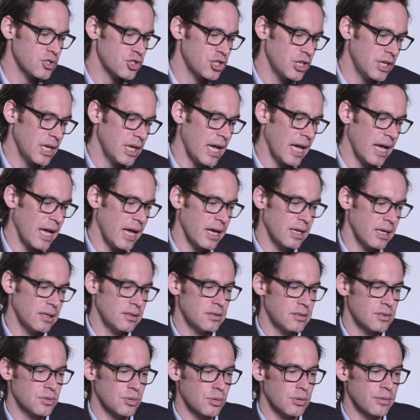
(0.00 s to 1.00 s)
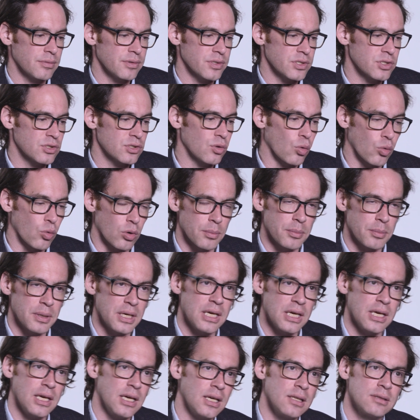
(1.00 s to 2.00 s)
She had sort of a
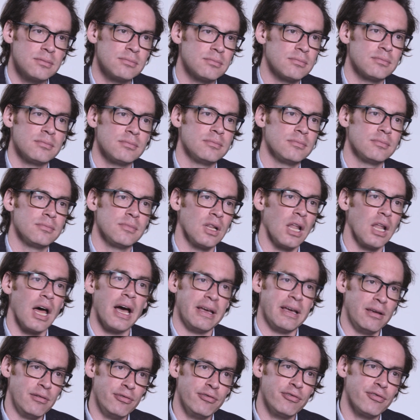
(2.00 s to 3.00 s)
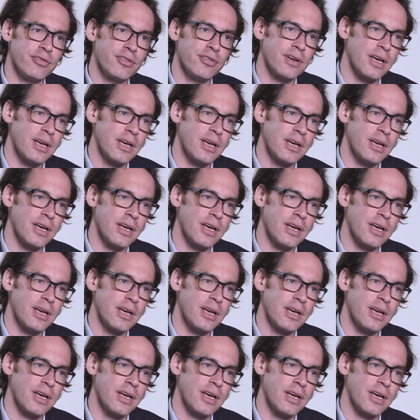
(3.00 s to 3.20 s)
stormy life,